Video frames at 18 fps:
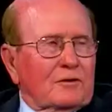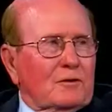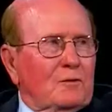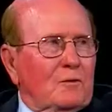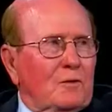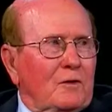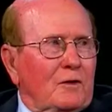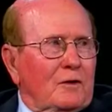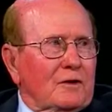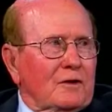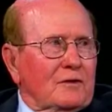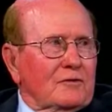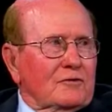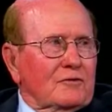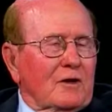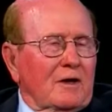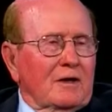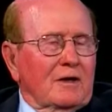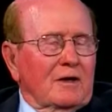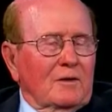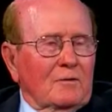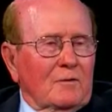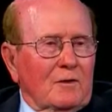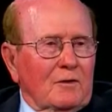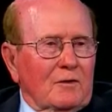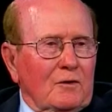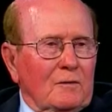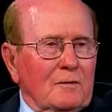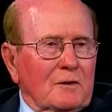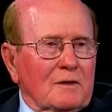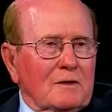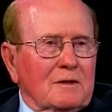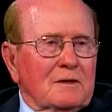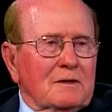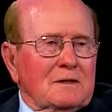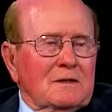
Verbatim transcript: E. Warren in Cheyenne, Wyoming.